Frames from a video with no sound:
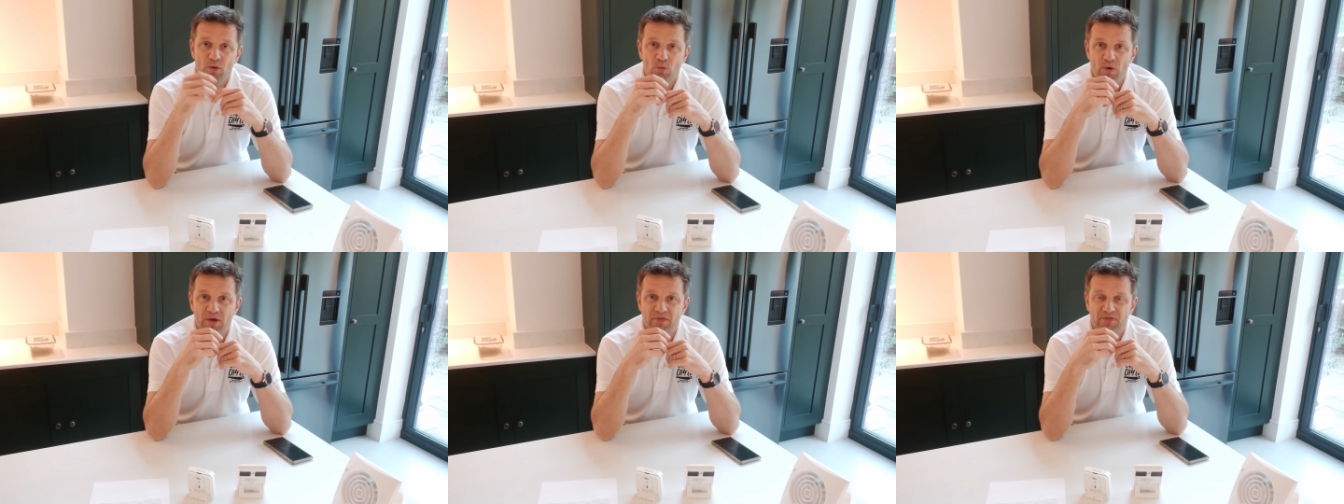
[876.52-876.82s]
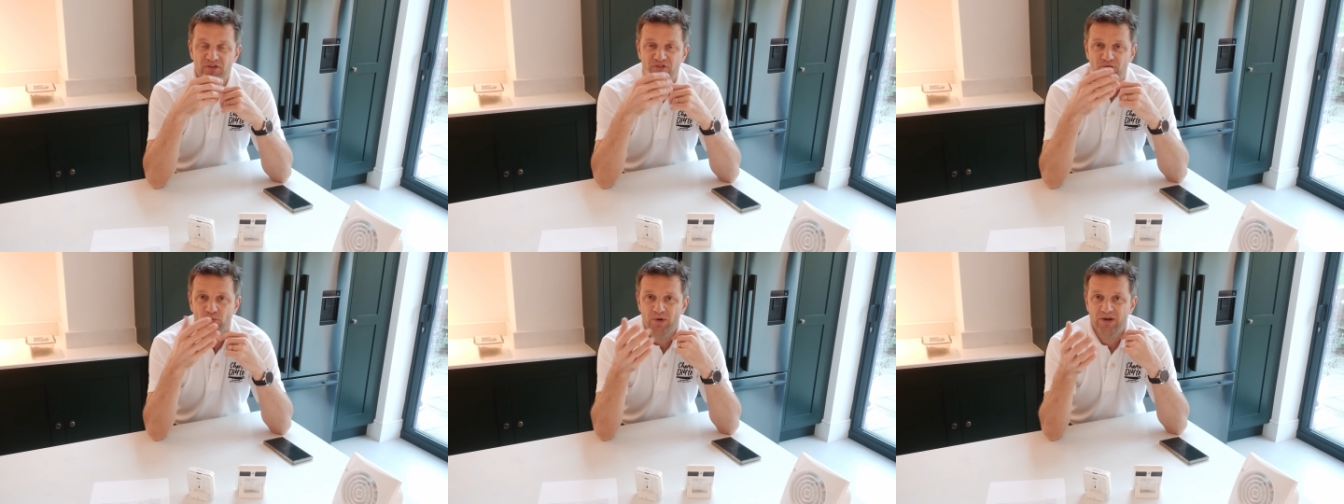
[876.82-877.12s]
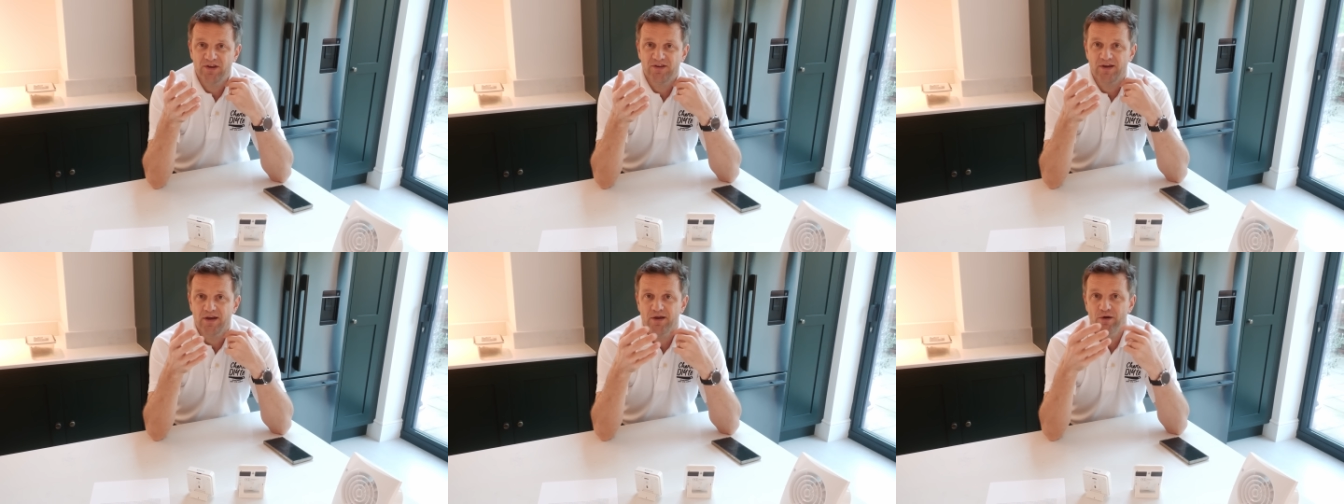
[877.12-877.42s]
when there's a
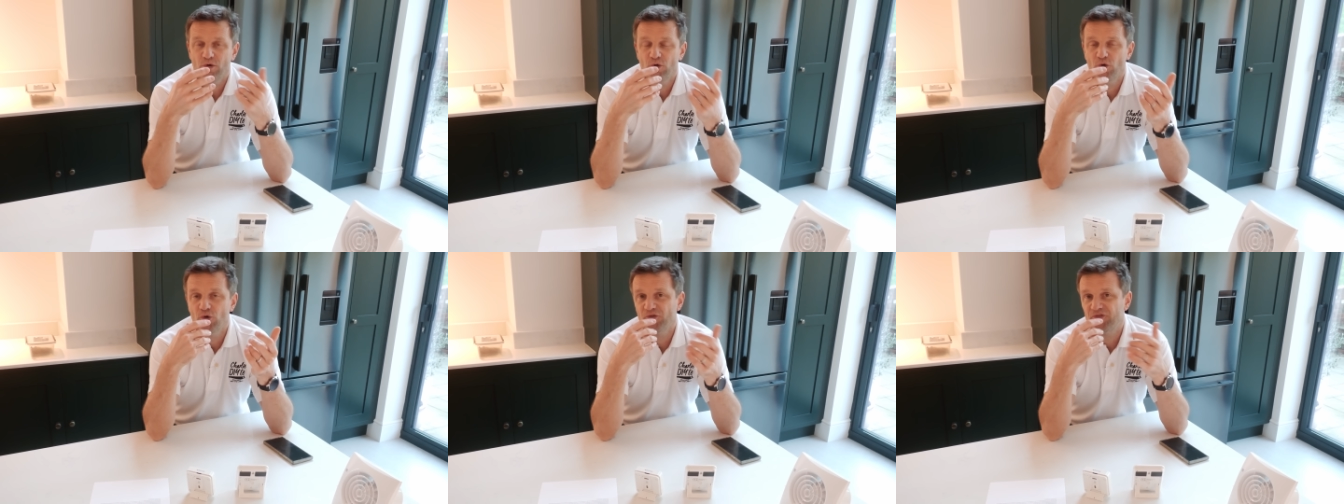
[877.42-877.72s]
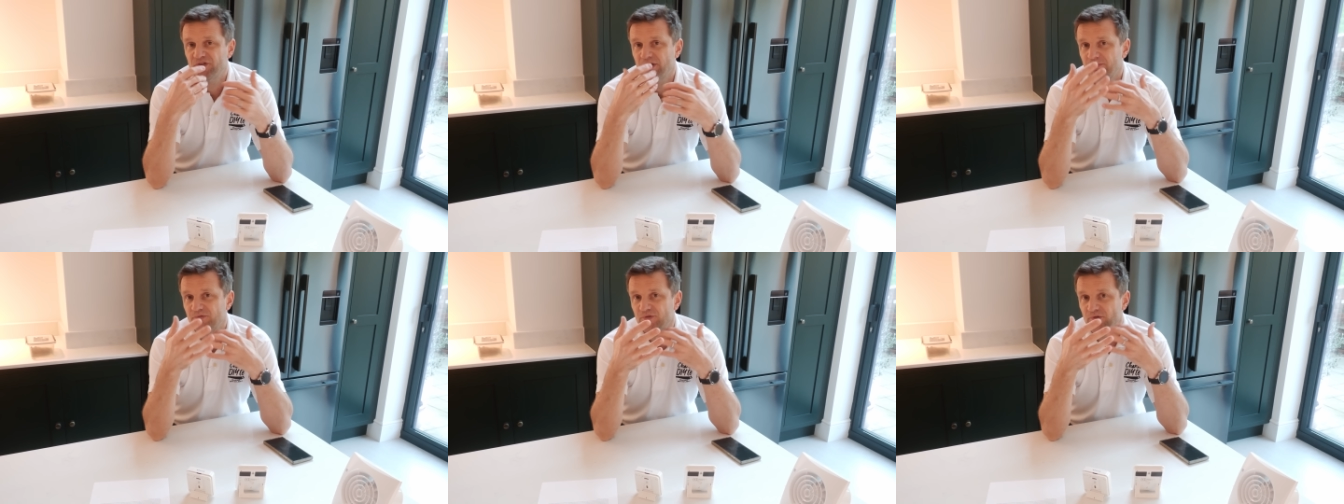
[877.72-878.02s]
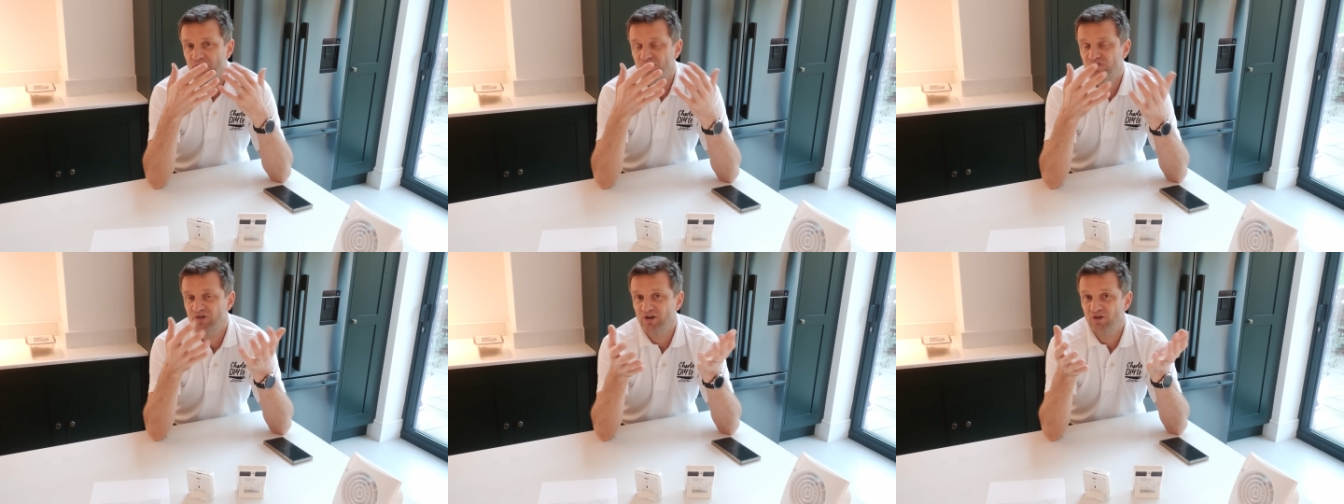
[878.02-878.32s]
window or some
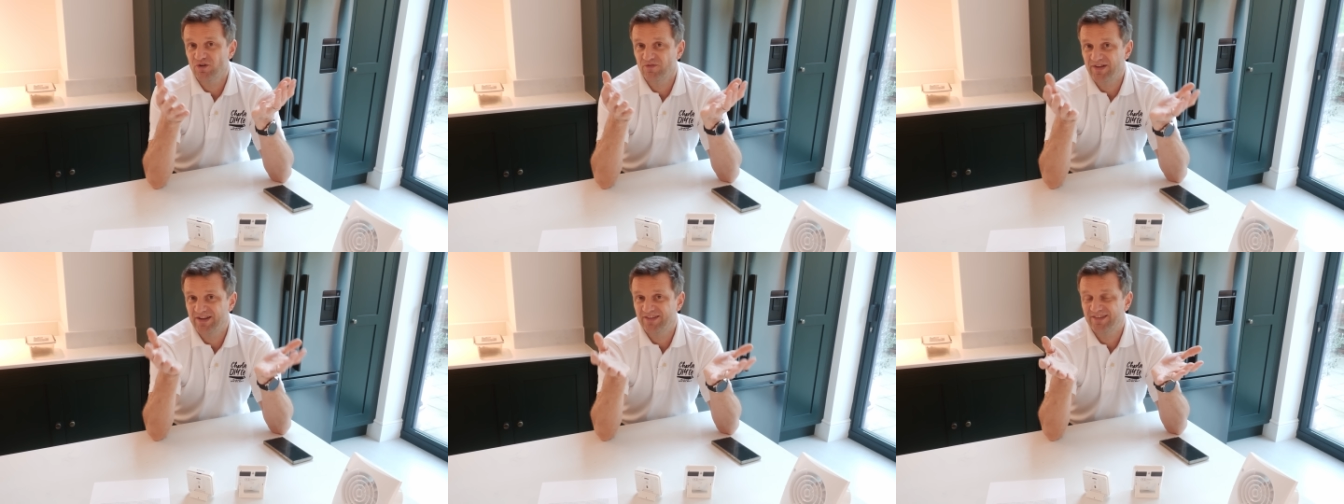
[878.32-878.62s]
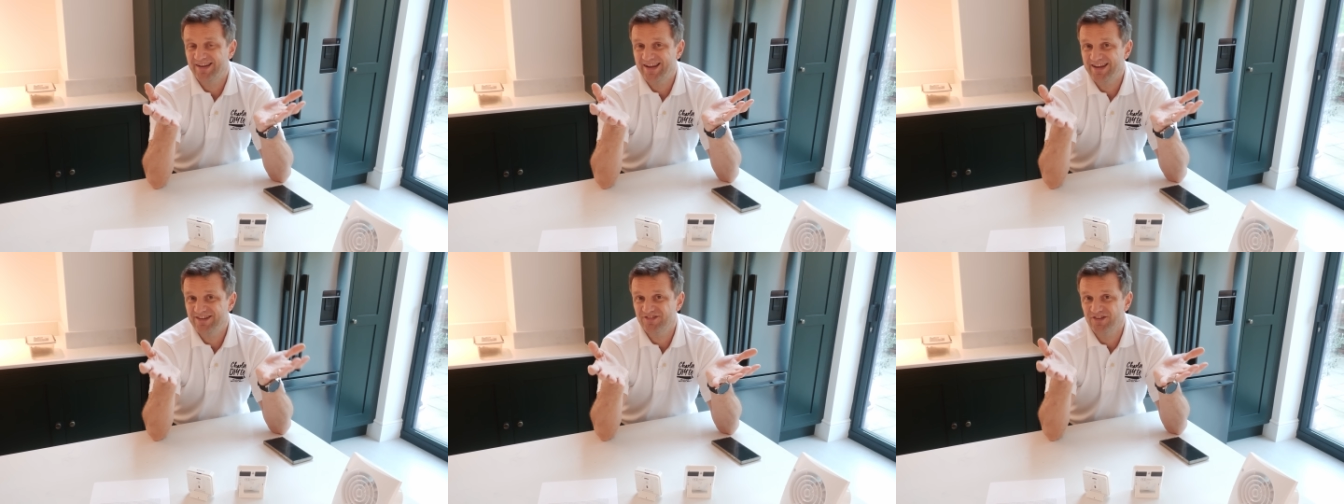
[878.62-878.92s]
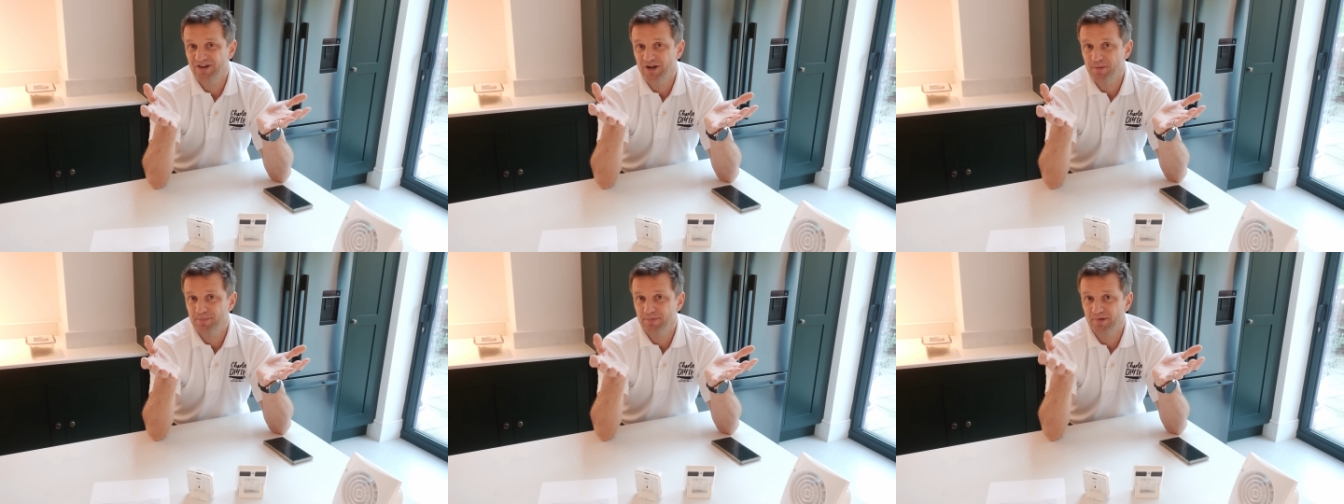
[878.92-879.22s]
sort of trickle
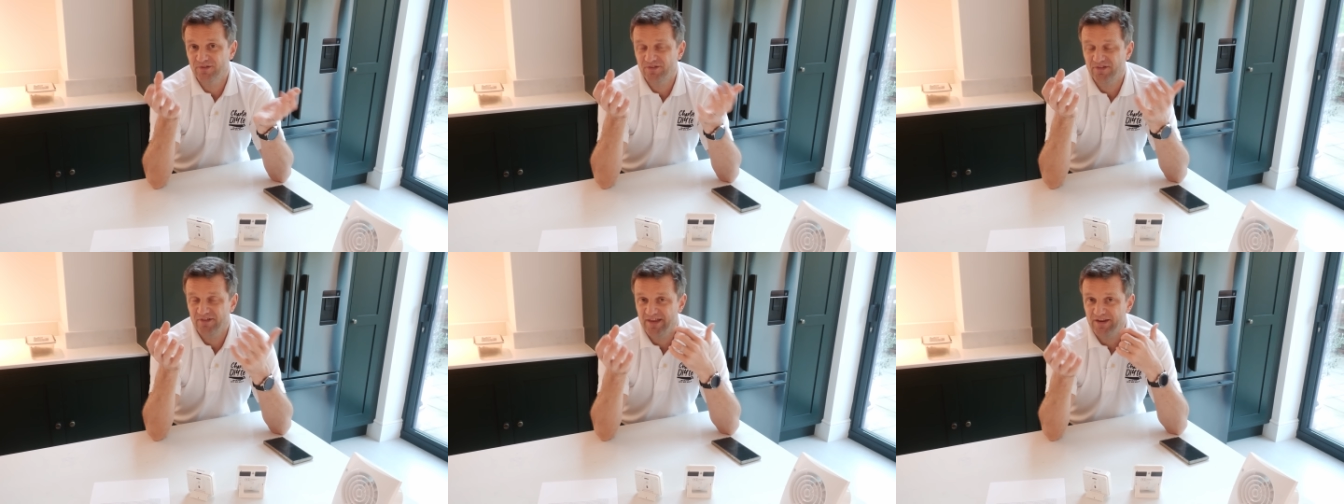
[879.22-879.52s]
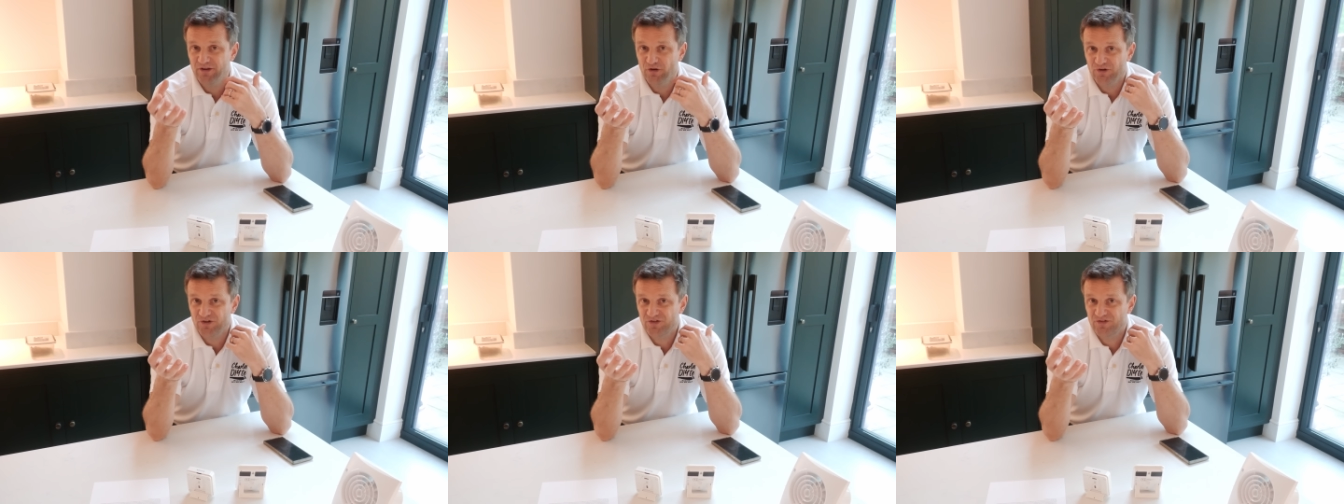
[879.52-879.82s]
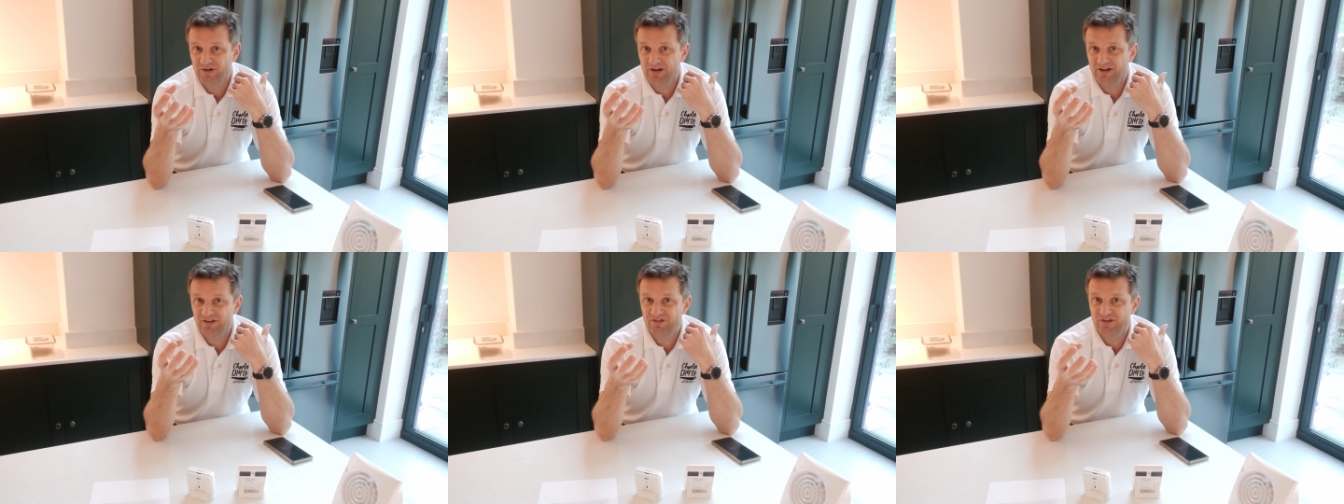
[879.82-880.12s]
ventilation open, so they're not
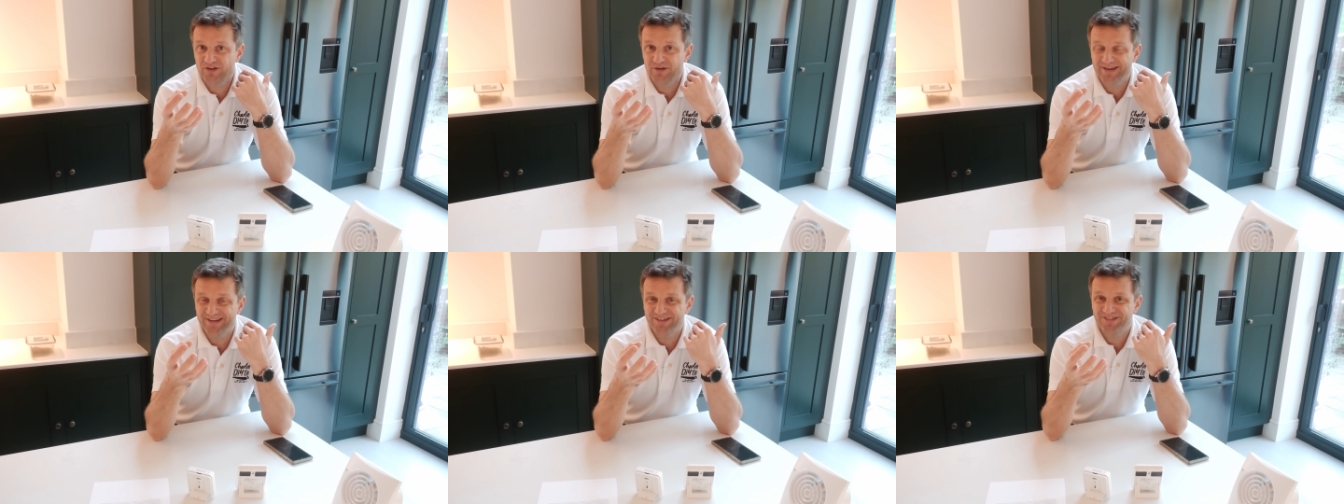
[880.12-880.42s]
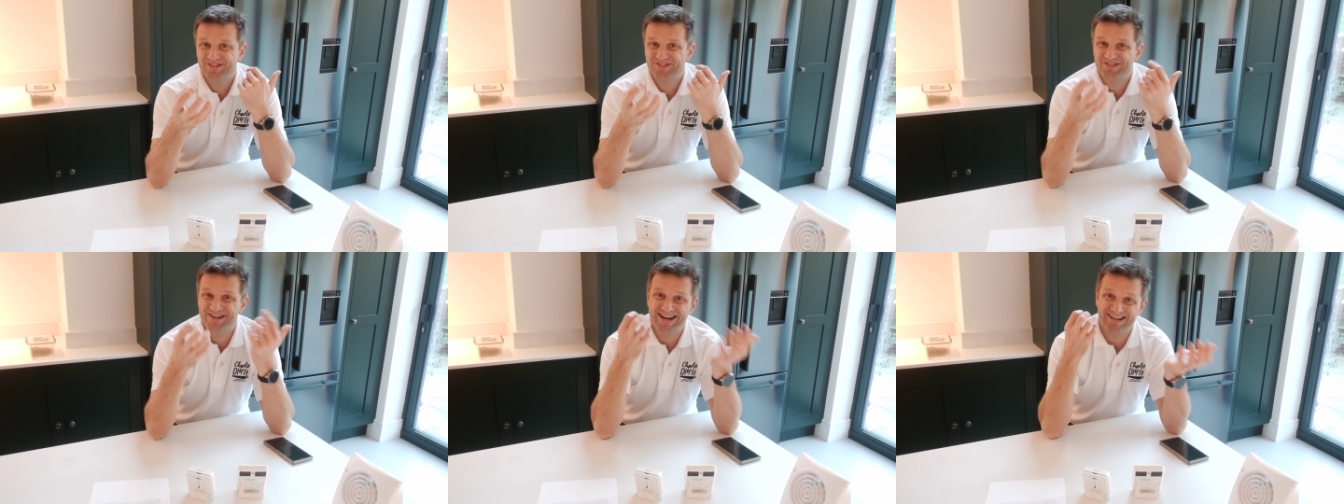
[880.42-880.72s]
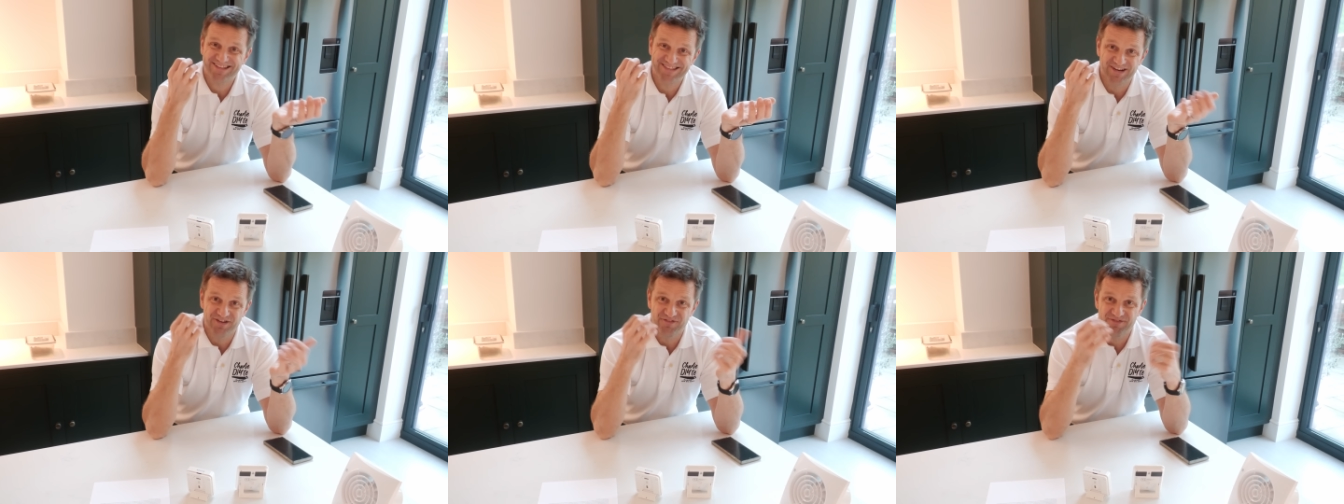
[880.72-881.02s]
trying to
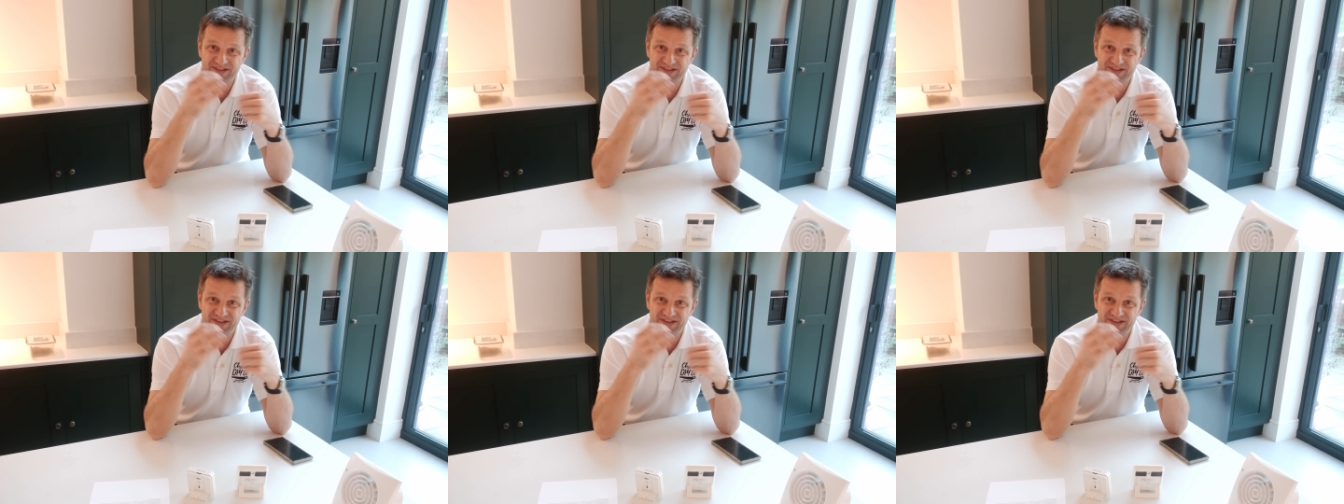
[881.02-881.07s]
extract in a